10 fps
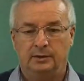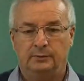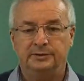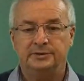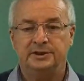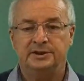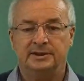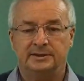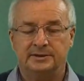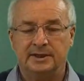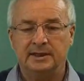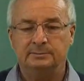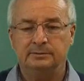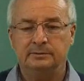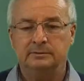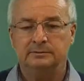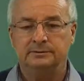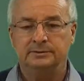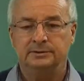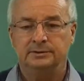When you're sitting at the table
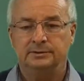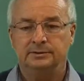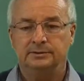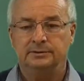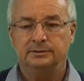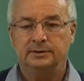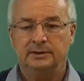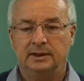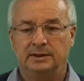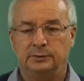and